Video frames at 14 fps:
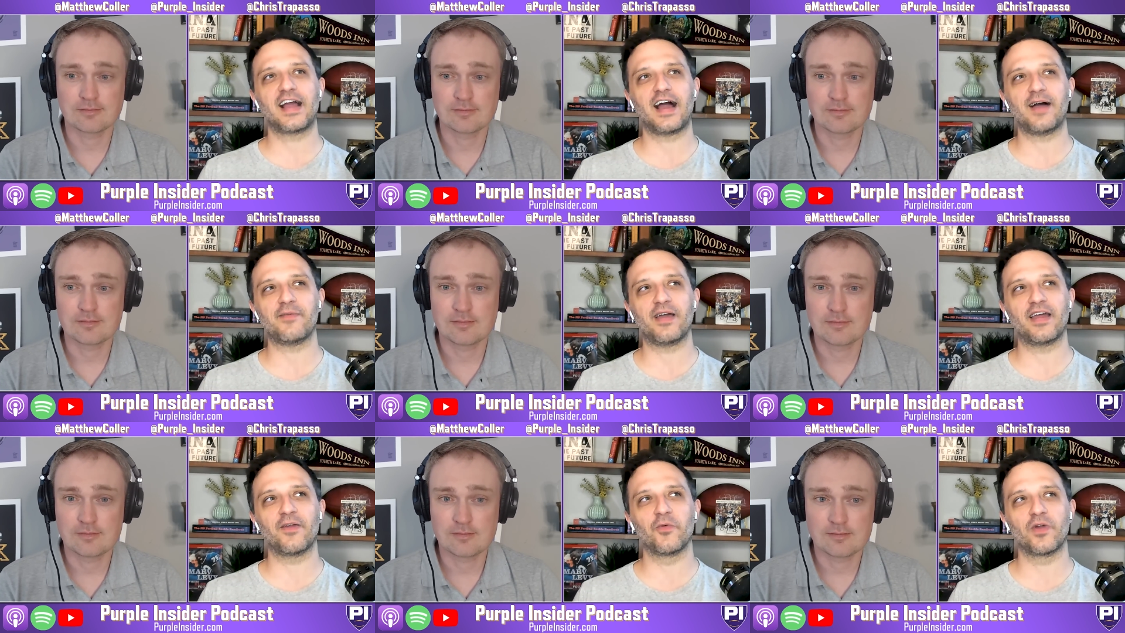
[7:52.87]

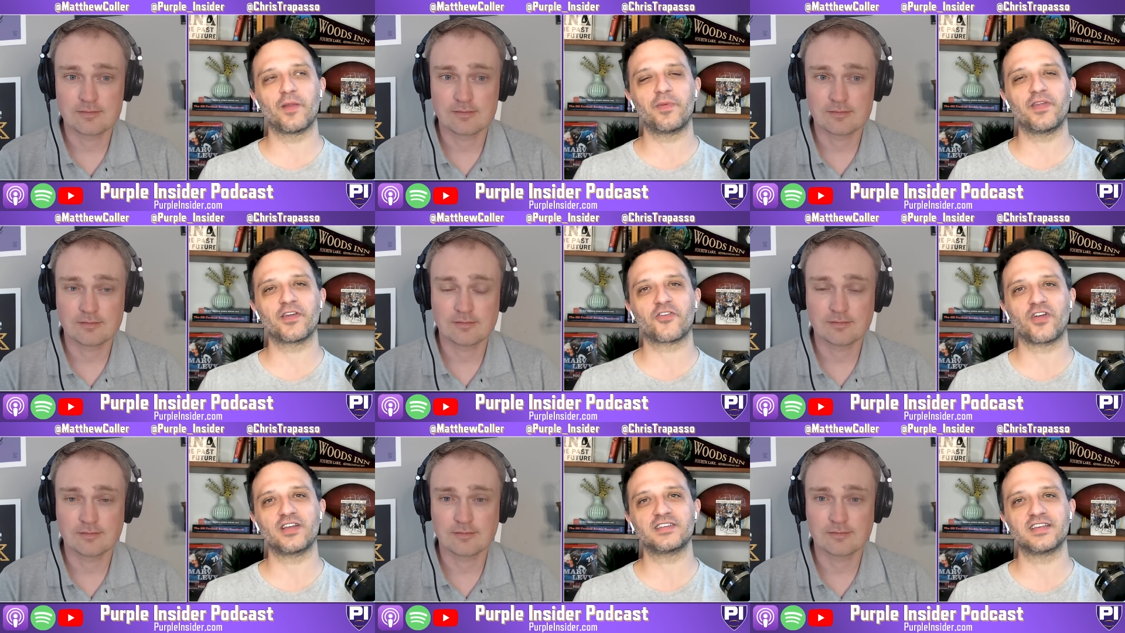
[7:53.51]
Speaker 1: comment, would it be the
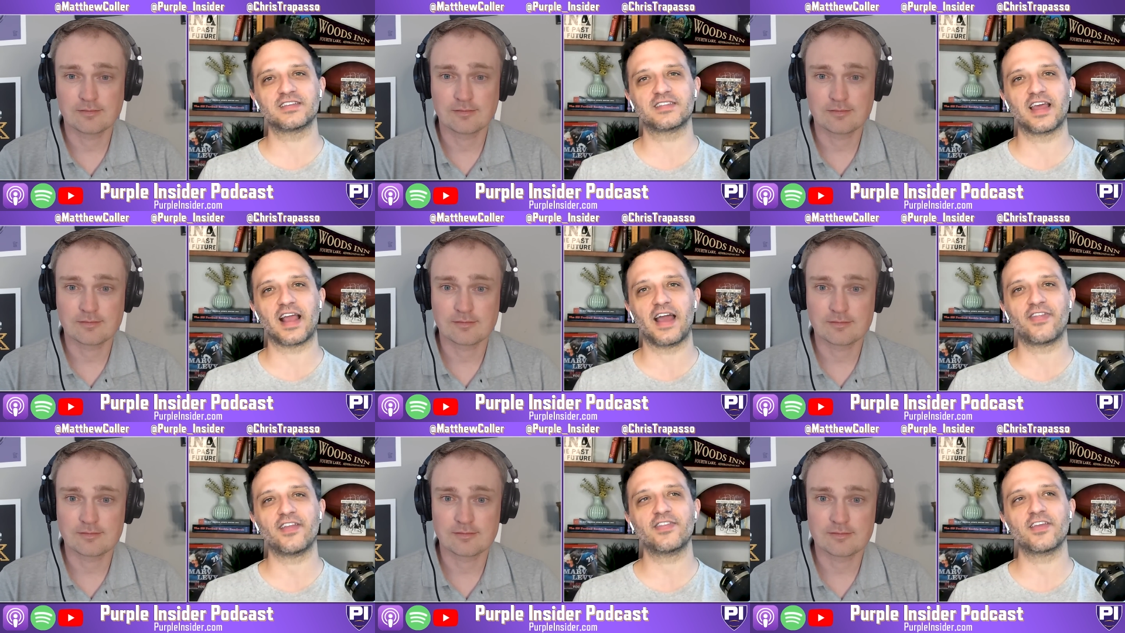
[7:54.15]
craziest thing?
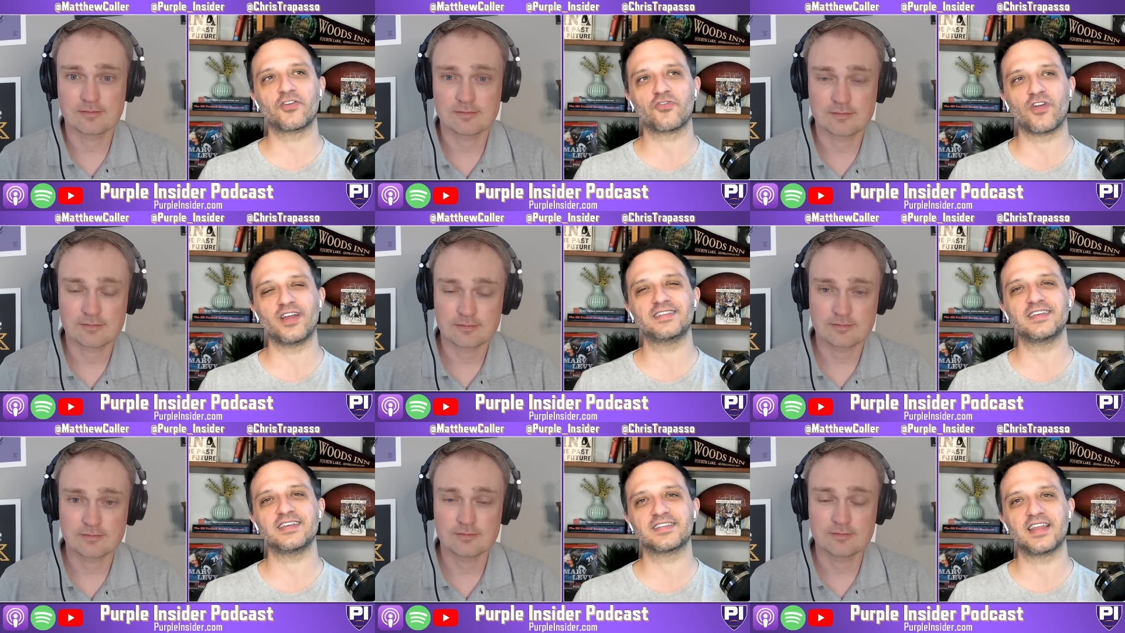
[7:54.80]
I think the
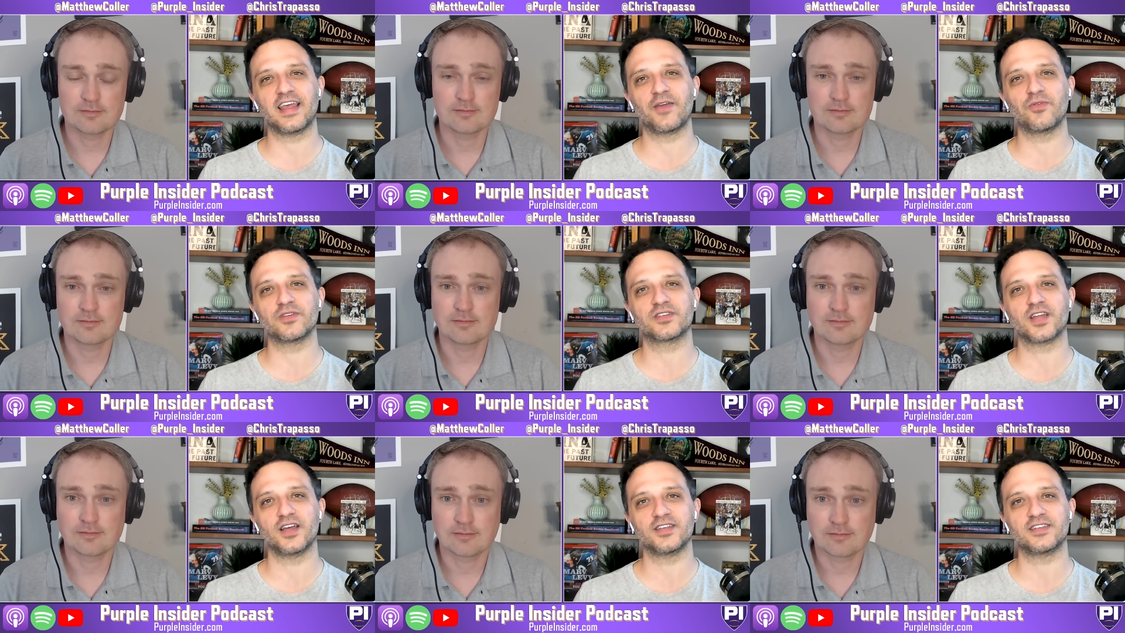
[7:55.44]
craziest thing was
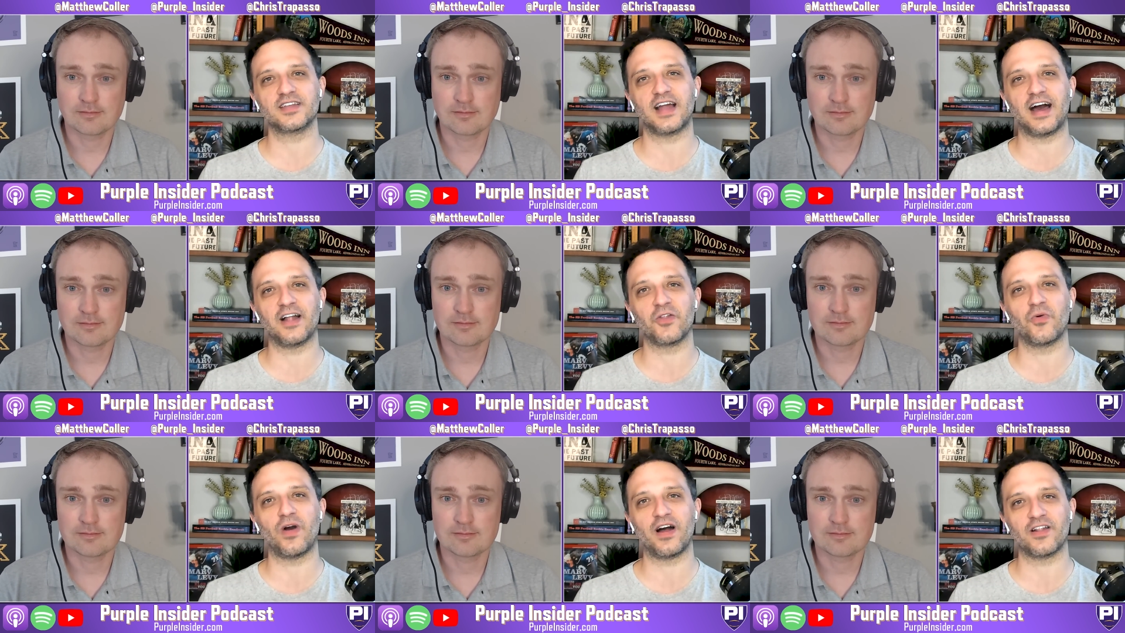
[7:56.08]
Tyson
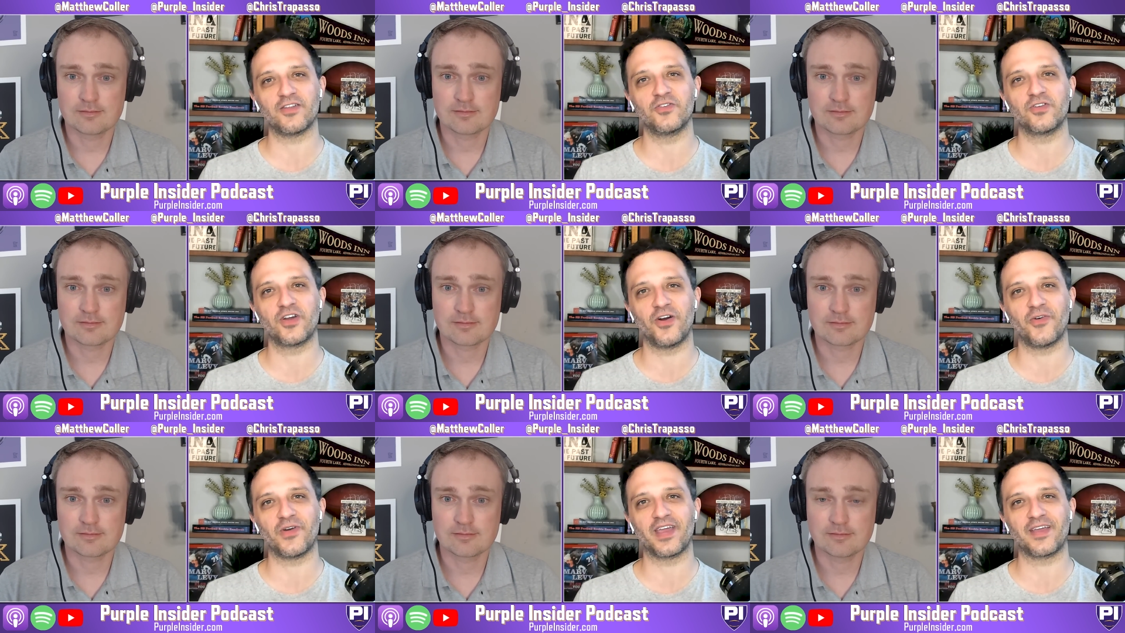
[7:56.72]
Alualu
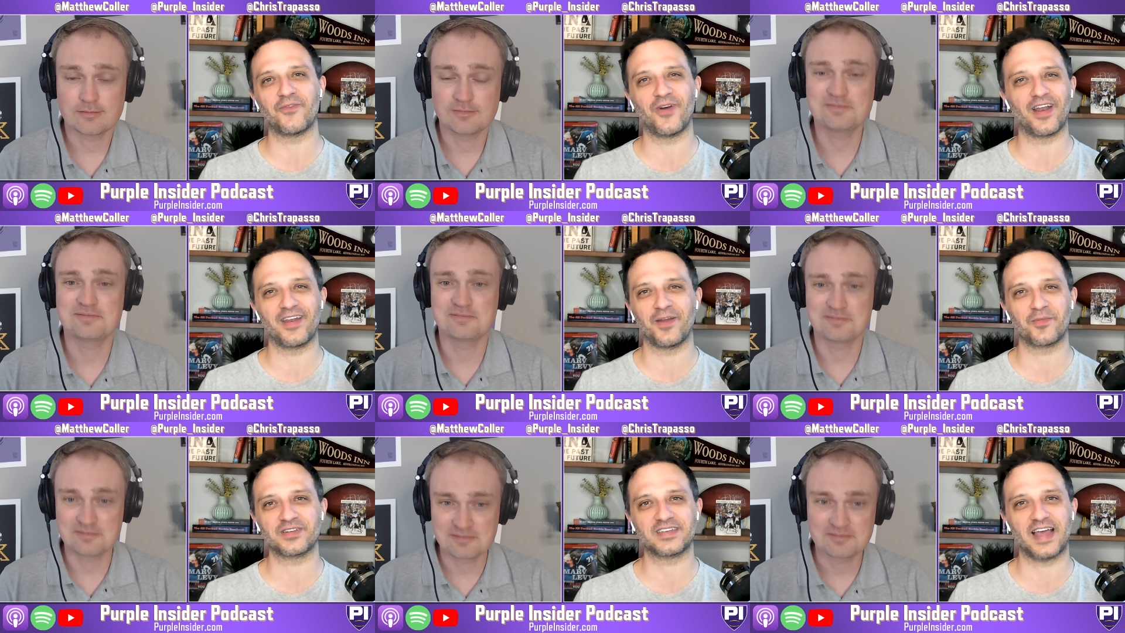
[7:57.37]
going, what,
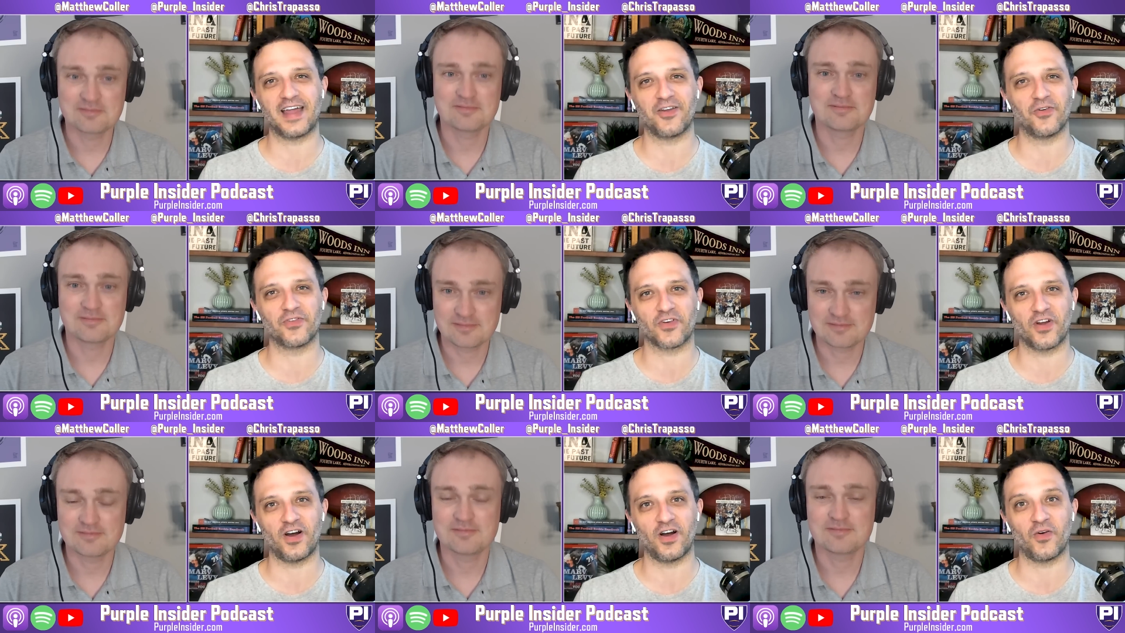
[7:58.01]
number 10
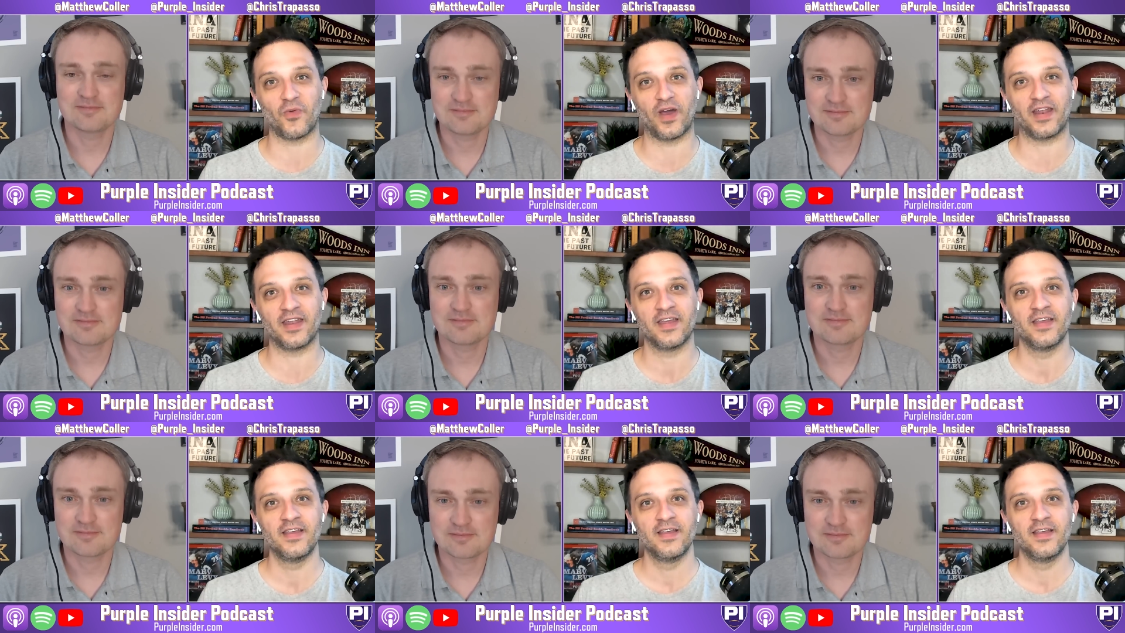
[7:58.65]
overall when